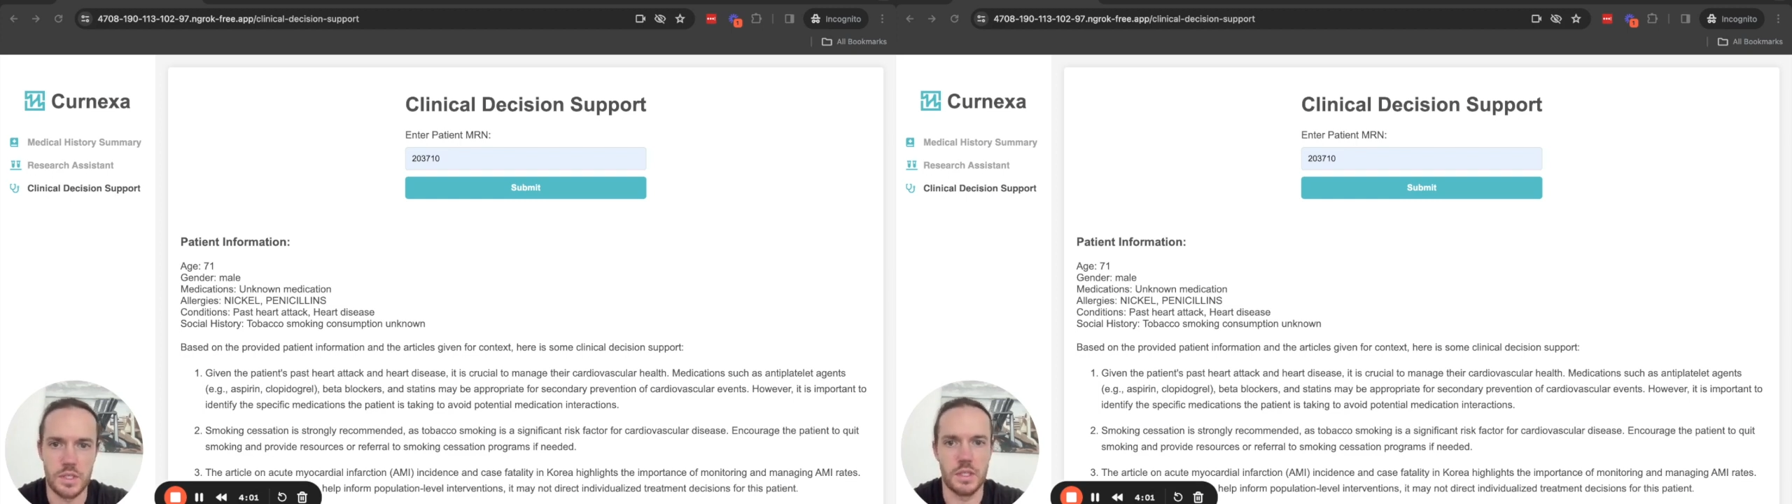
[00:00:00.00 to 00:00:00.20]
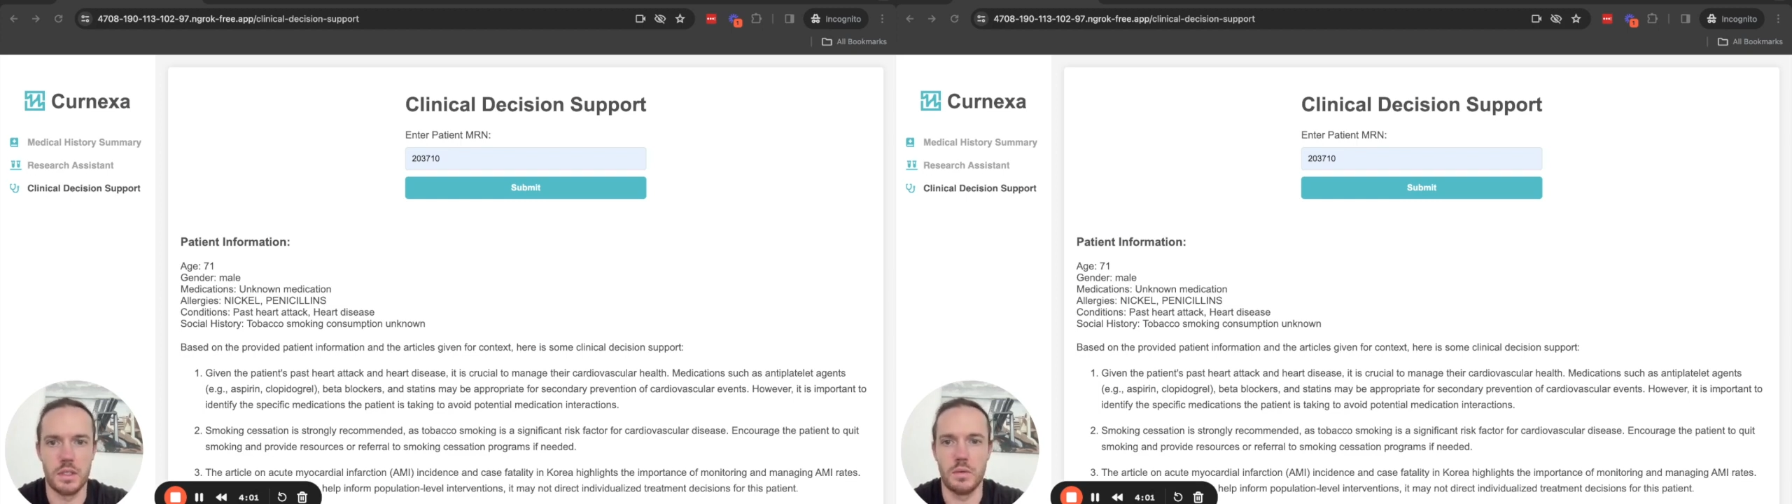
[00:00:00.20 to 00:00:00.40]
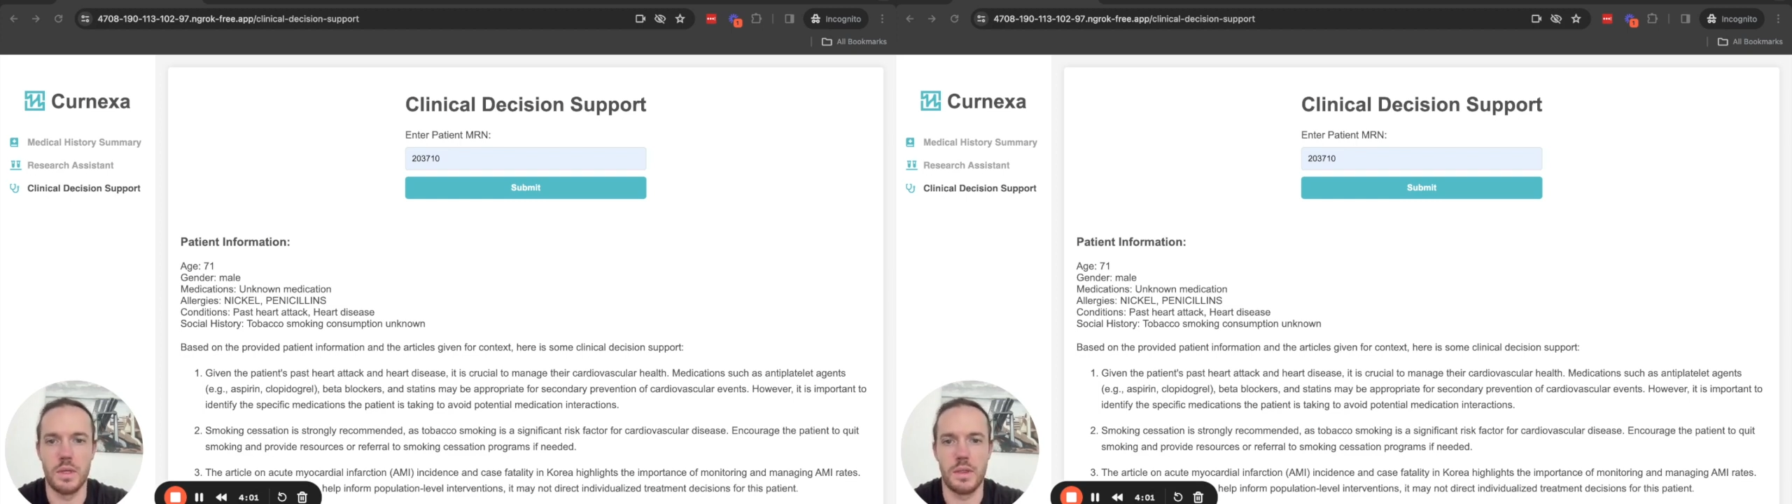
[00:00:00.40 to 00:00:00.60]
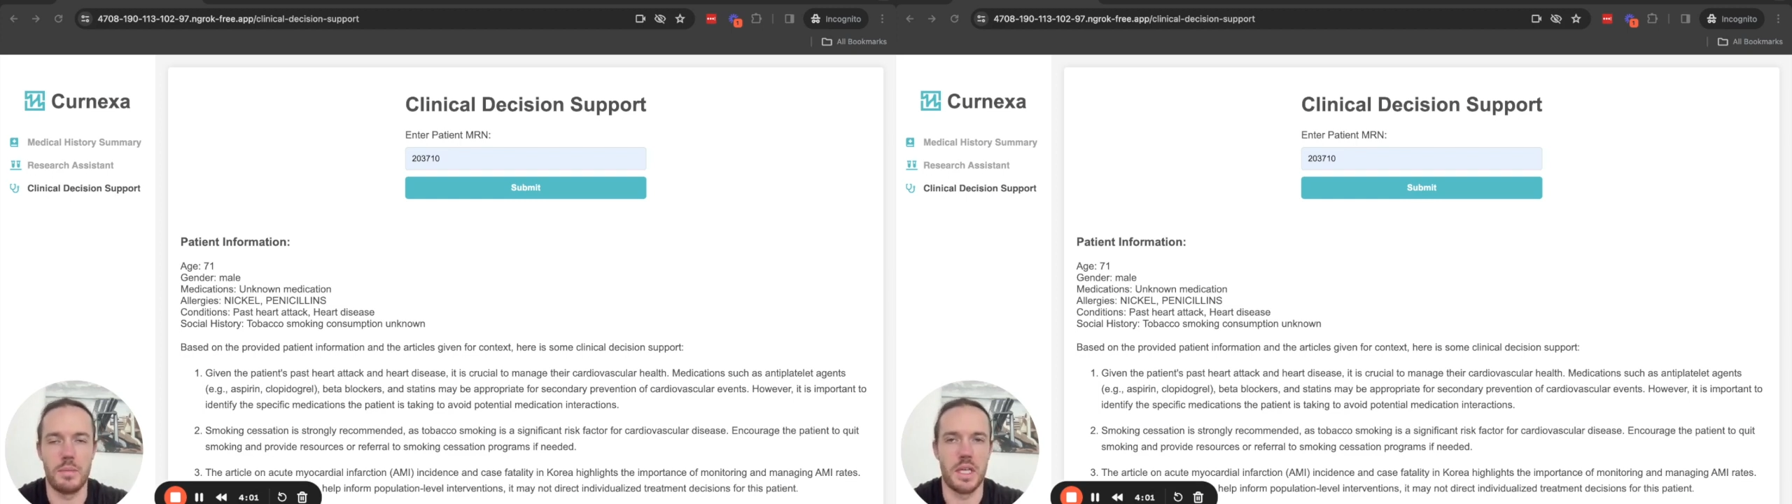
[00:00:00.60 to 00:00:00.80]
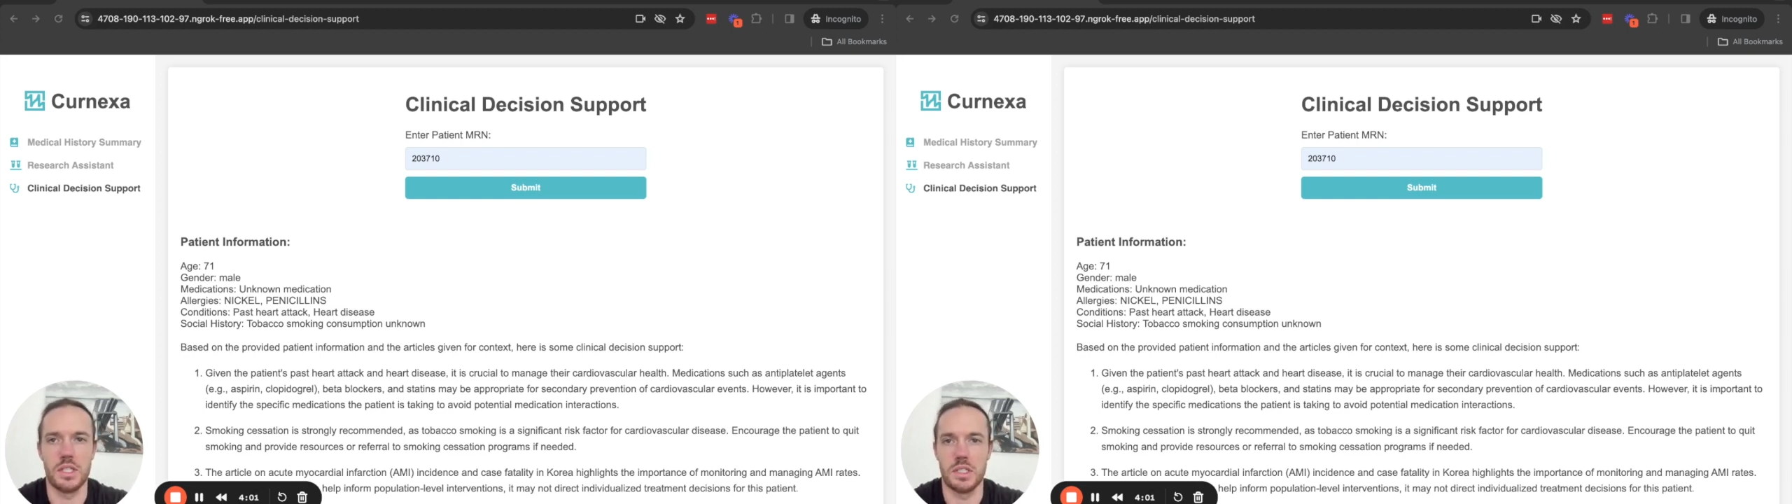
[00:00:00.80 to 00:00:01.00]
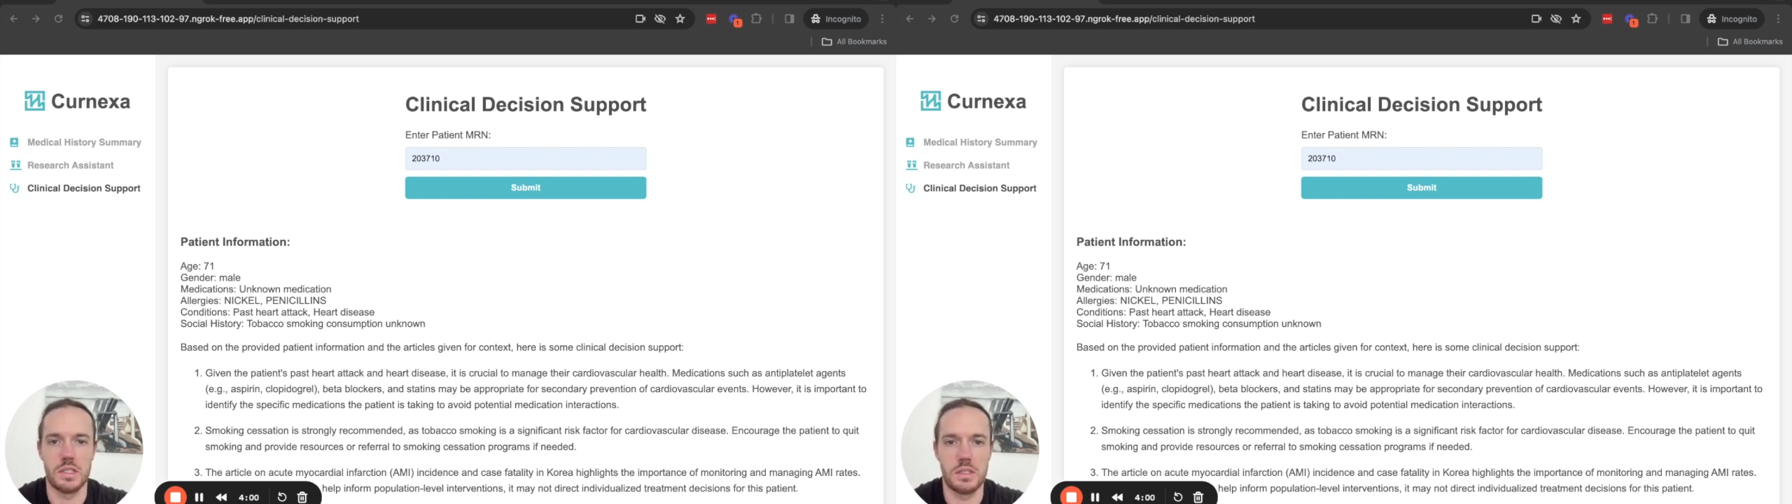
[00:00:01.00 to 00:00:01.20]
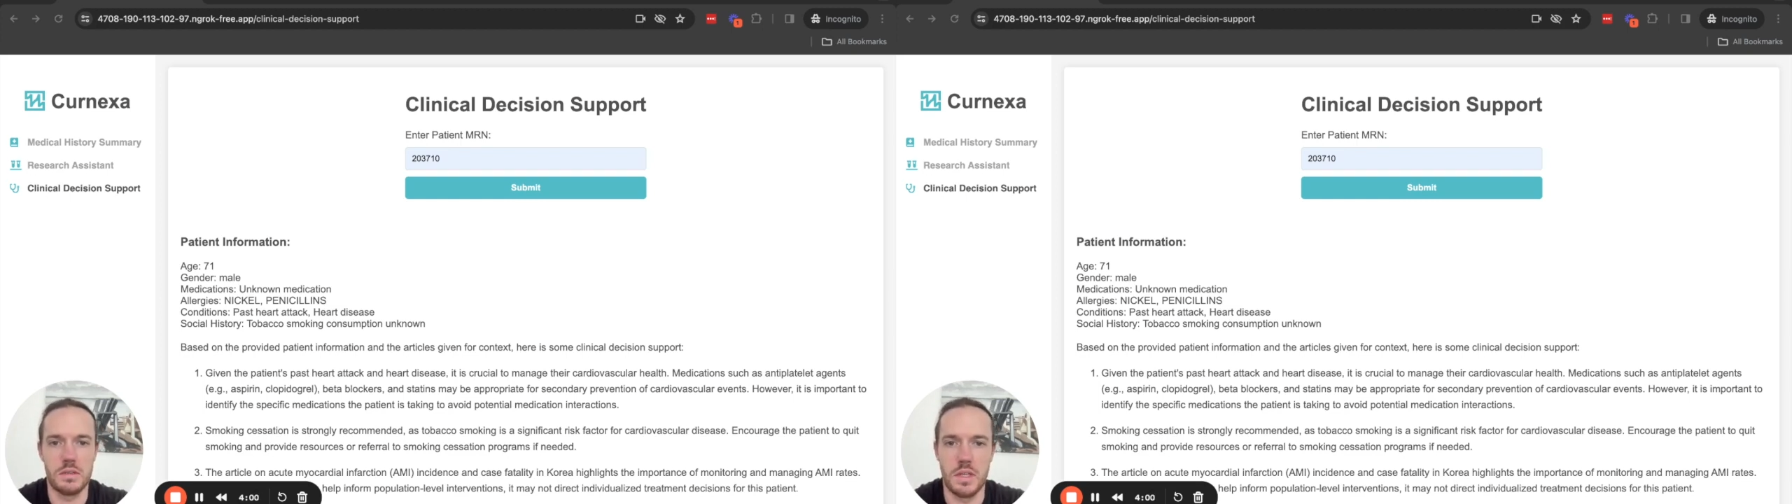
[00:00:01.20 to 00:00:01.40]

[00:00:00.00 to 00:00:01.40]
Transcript: dealing with a patient's